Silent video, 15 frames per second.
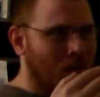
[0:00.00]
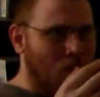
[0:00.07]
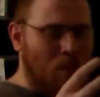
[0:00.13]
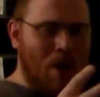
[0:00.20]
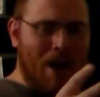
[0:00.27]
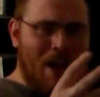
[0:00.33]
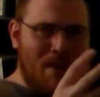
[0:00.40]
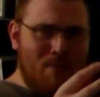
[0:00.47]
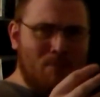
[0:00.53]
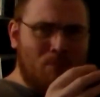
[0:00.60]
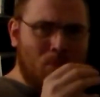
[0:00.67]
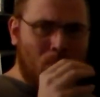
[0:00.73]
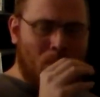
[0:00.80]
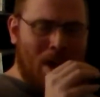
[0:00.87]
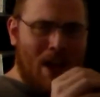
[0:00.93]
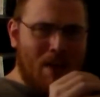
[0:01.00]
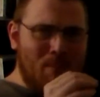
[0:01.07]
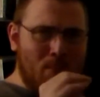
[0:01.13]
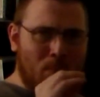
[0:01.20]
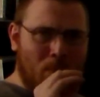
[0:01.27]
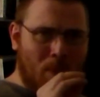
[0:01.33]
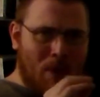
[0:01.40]
When
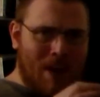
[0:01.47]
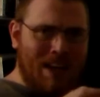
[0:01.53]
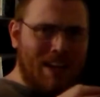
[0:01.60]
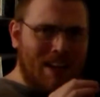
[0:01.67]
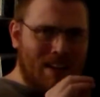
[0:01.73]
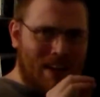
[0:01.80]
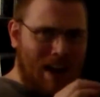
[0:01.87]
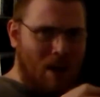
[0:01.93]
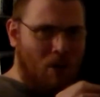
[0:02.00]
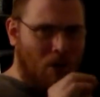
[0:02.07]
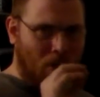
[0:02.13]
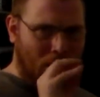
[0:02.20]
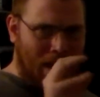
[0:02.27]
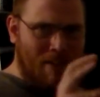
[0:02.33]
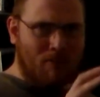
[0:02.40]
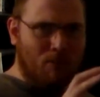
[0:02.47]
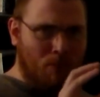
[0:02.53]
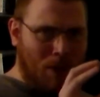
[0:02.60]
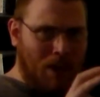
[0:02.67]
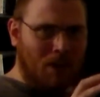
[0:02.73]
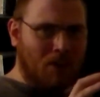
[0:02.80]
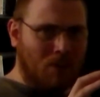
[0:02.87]
I'm breaking down, or I've
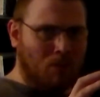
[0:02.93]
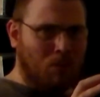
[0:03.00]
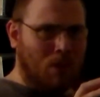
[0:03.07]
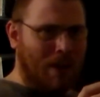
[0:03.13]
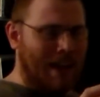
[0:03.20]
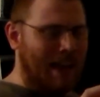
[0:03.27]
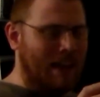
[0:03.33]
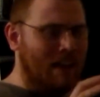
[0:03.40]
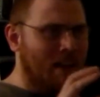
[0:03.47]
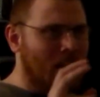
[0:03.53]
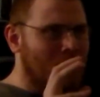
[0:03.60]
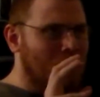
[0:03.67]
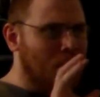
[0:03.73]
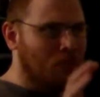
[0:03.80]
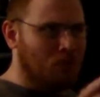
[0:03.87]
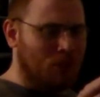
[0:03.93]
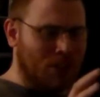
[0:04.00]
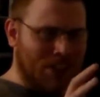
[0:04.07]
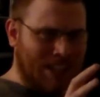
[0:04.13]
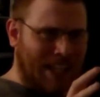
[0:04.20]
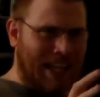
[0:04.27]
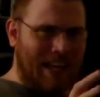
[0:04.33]
picked a play for,
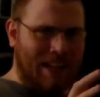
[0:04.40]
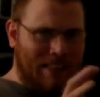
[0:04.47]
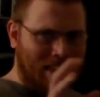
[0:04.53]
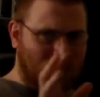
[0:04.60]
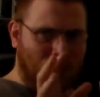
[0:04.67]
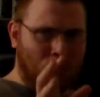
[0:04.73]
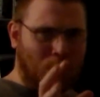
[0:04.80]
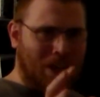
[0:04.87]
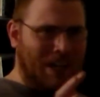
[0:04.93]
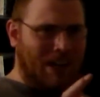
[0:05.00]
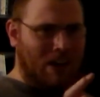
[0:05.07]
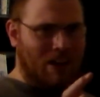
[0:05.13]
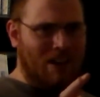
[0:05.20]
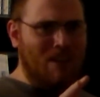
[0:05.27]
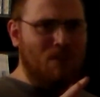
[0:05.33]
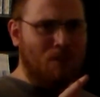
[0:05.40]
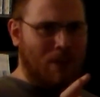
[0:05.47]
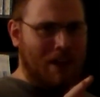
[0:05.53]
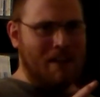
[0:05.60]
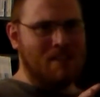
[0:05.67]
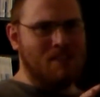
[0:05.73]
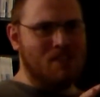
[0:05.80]
say, This Week in
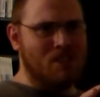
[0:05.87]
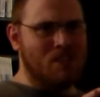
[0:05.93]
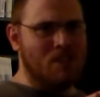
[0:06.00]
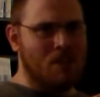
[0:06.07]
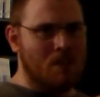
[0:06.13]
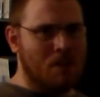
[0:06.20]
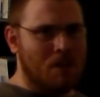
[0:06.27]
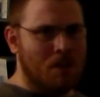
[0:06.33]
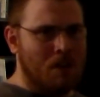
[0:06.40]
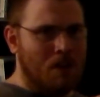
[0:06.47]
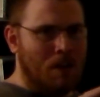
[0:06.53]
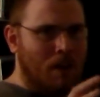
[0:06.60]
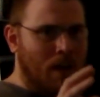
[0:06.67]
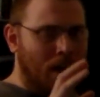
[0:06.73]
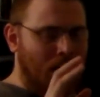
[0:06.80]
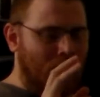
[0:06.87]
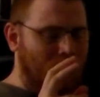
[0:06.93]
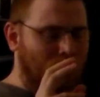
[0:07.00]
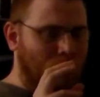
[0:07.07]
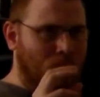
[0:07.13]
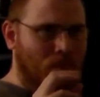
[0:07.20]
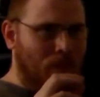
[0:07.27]
Defense,
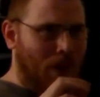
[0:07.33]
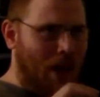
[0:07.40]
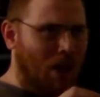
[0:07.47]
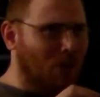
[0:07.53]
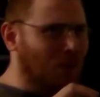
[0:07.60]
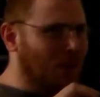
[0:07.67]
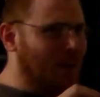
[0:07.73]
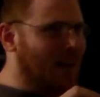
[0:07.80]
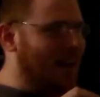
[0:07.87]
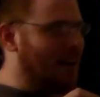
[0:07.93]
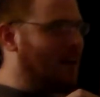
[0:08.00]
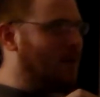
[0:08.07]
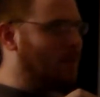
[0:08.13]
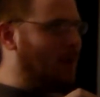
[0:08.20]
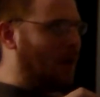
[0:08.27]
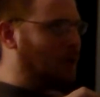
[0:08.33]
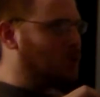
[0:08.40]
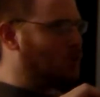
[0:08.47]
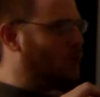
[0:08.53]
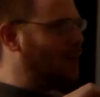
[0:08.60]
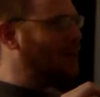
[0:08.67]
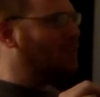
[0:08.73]
I'll look at it about
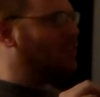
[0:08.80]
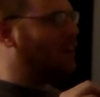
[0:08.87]
20